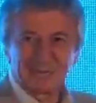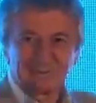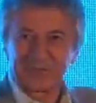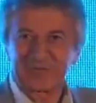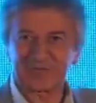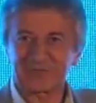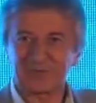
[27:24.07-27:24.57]

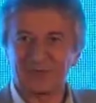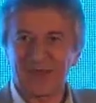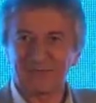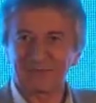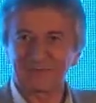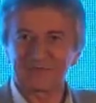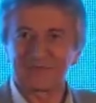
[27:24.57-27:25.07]
but it so
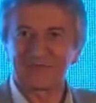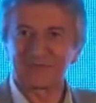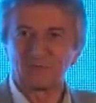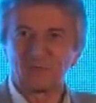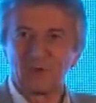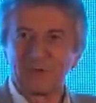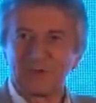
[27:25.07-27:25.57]
happens that there's
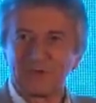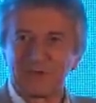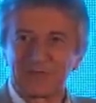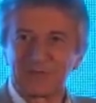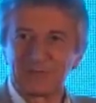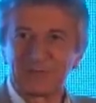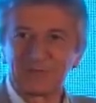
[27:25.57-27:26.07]
a woman on
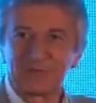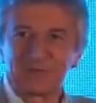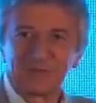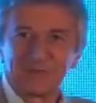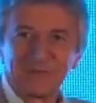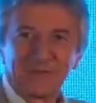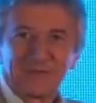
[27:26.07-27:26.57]
the computer,
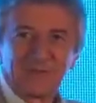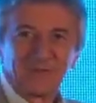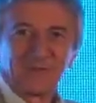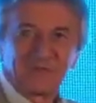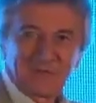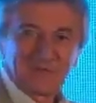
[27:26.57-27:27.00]
which